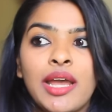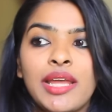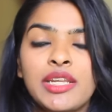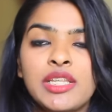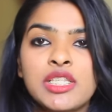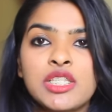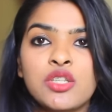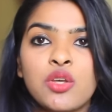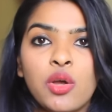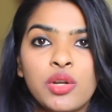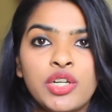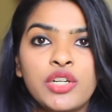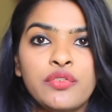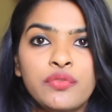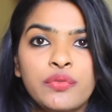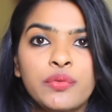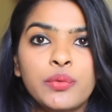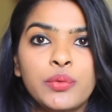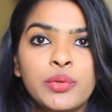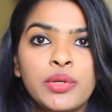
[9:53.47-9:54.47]
any solid
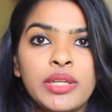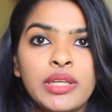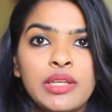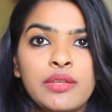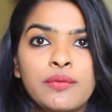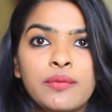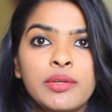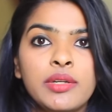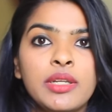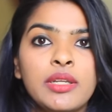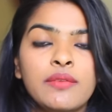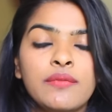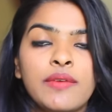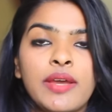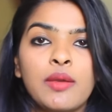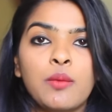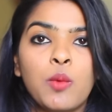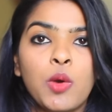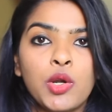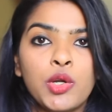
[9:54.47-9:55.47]
food. Even if
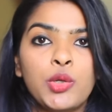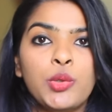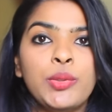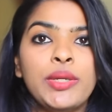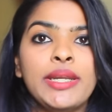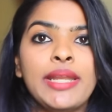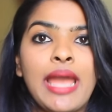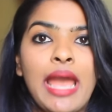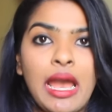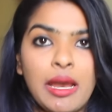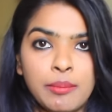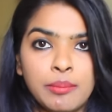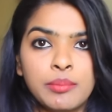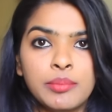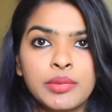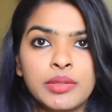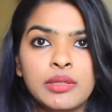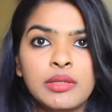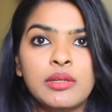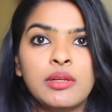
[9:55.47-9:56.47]
I want to eat
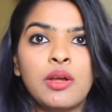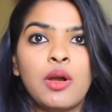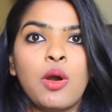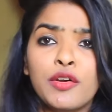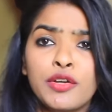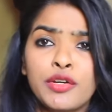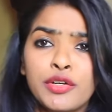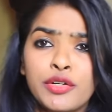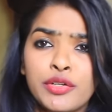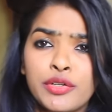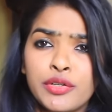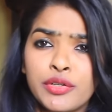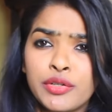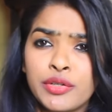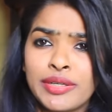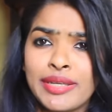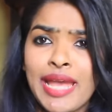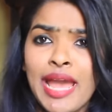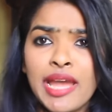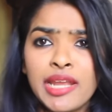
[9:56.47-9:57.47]
apple
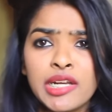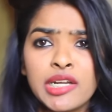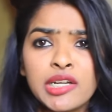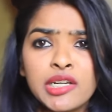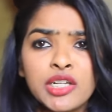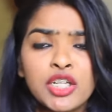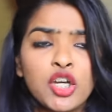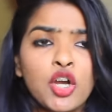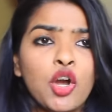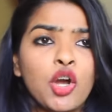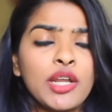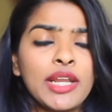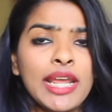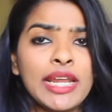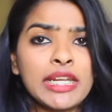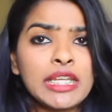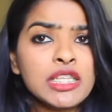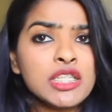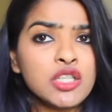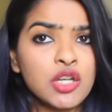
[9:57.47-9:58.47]
or carrot or
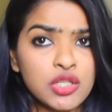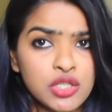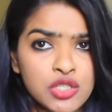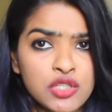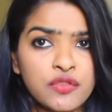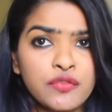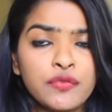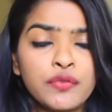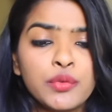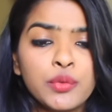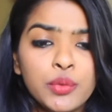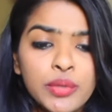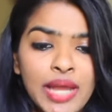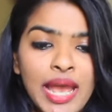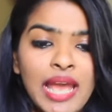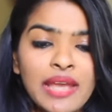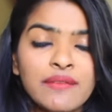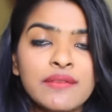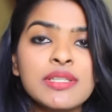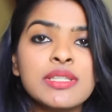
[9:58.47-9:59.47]
any sorts of fruit,
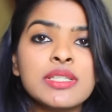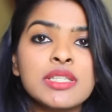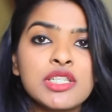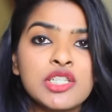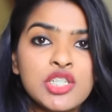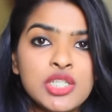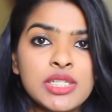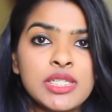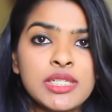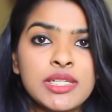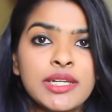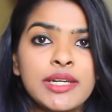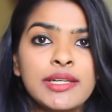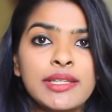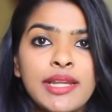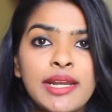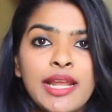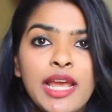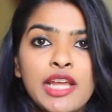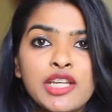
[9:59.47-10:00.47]
I was
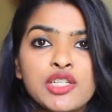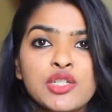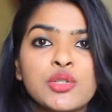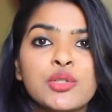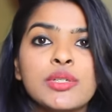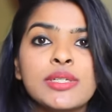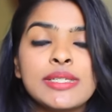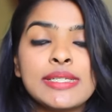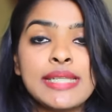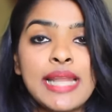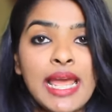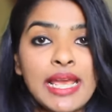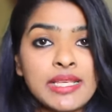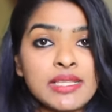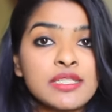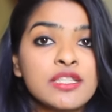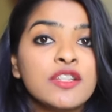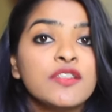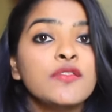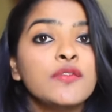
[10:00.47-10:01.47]
suggested that I should
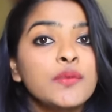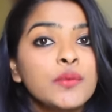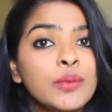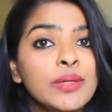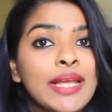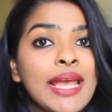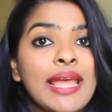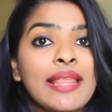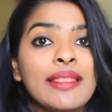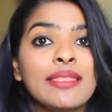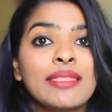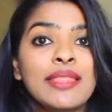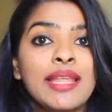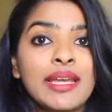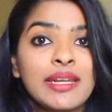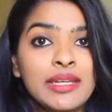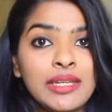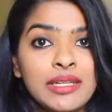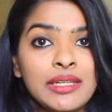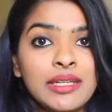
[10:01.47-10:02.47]
slice the food and
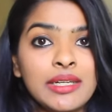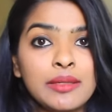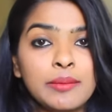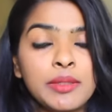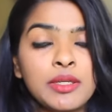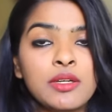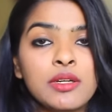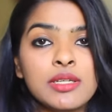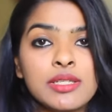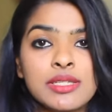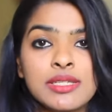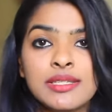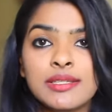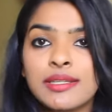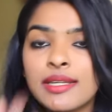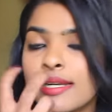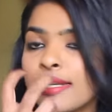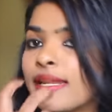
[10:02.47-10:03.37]
then eat it, because